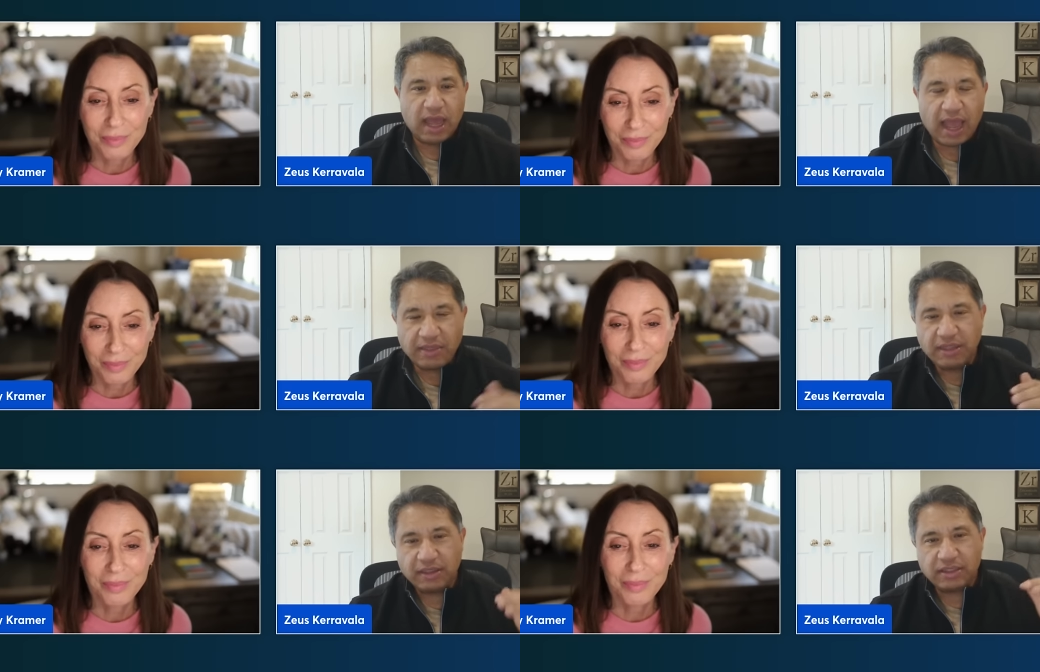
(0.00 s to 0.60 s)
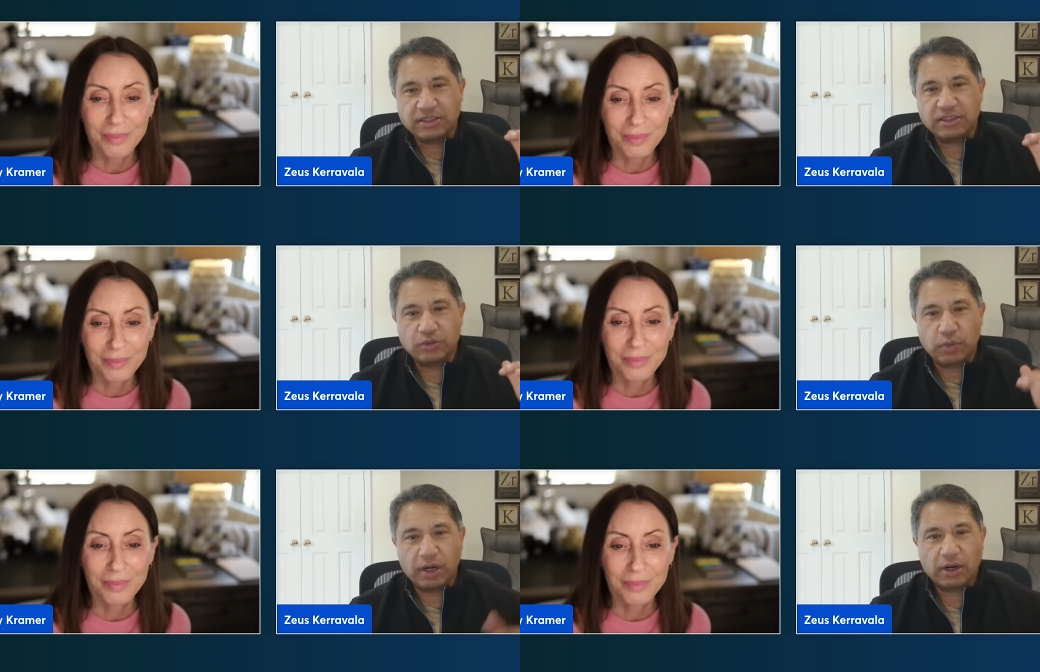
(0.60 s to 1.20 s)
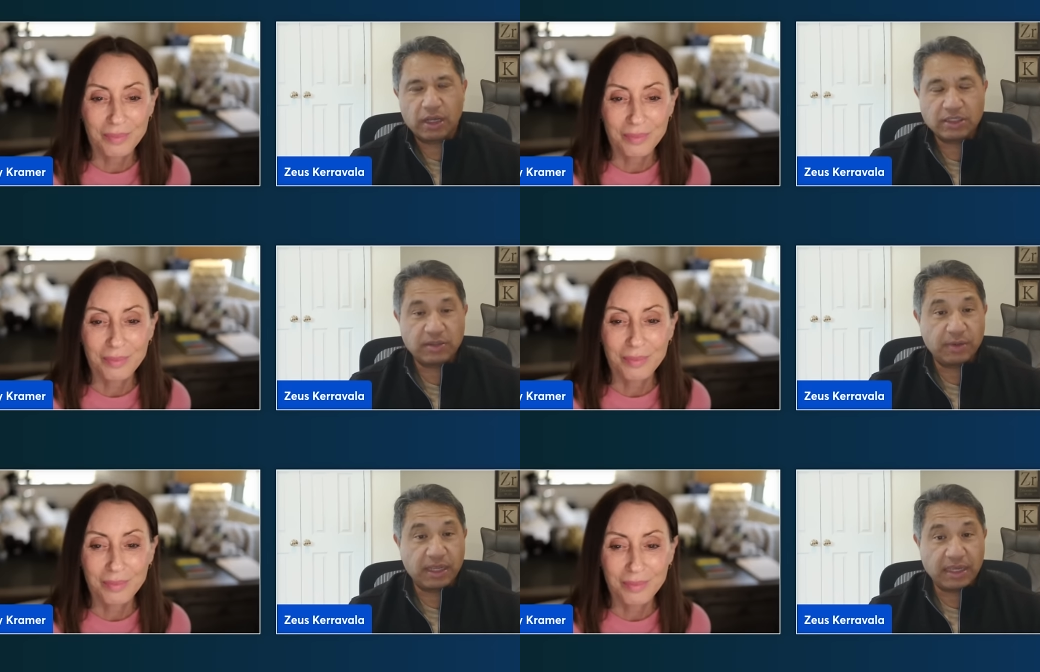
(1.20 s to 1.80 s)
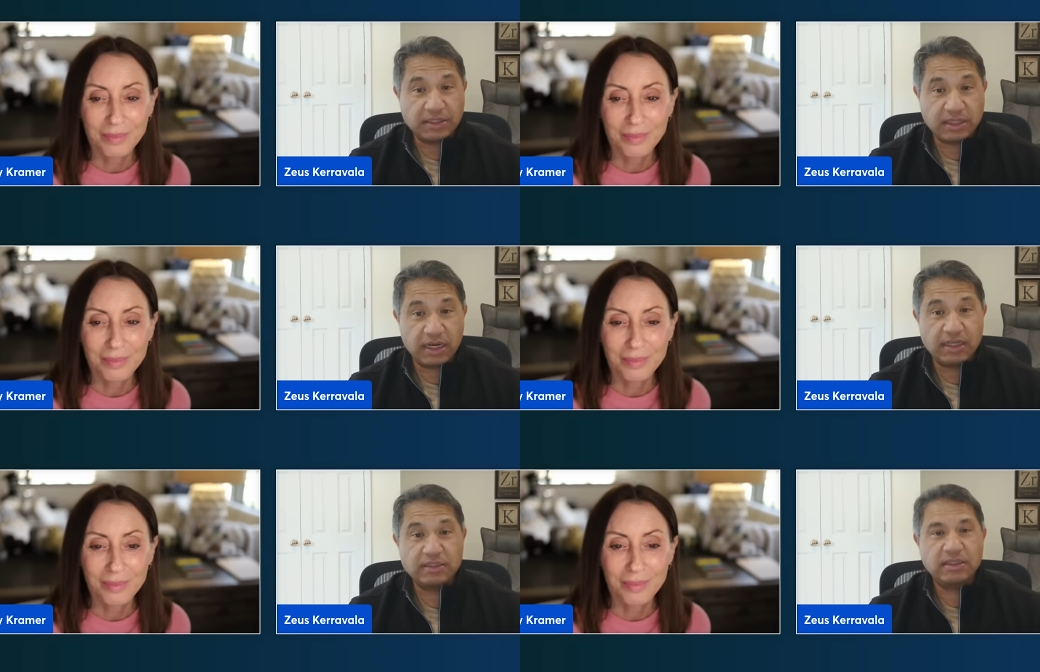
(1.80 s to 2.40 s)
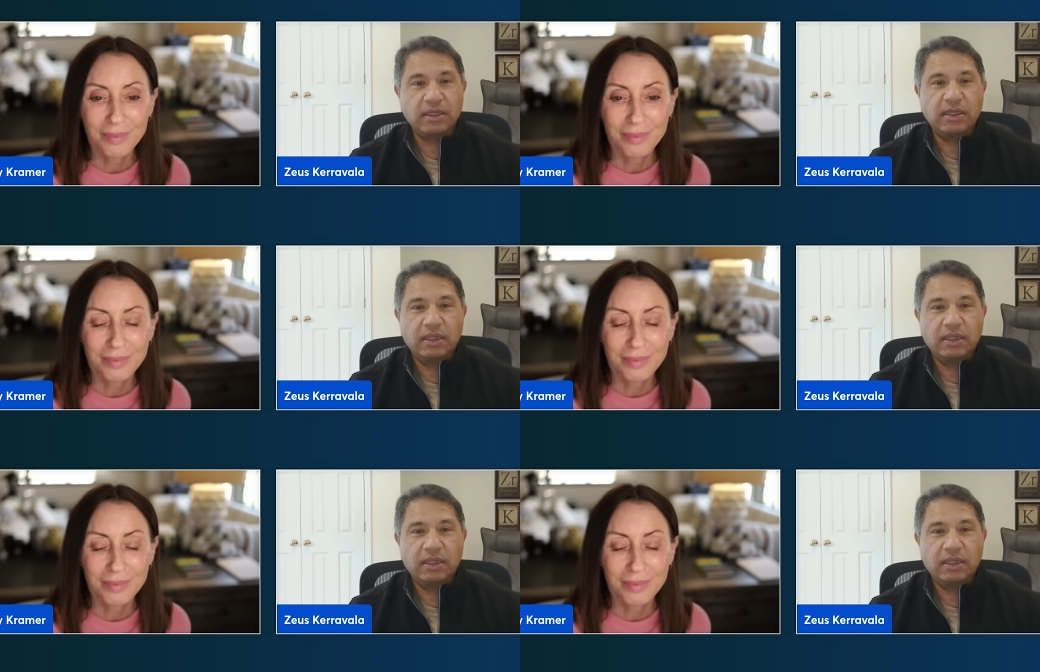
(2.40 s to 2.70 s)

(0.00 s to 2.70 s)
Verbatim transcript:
Speaker 1: I think this is where customer case studies,